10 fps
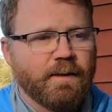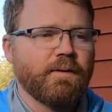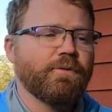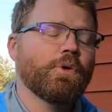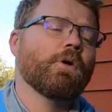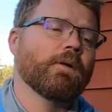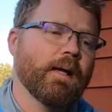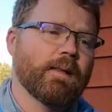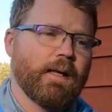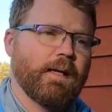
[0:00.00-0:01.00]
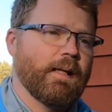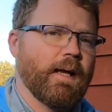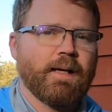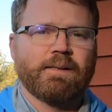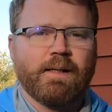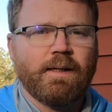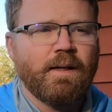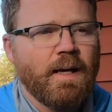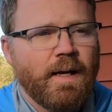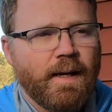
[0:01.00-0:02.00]
And if you hook that thing in the ass end,
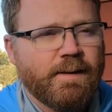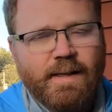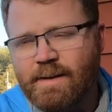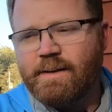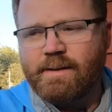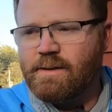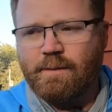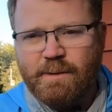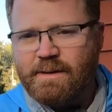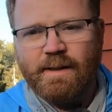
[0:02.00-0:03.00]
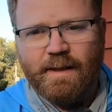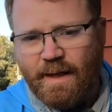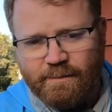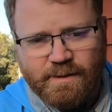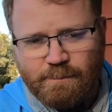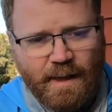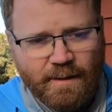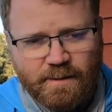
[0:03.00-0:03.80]
its ass end's going to be sticking out of its mouth,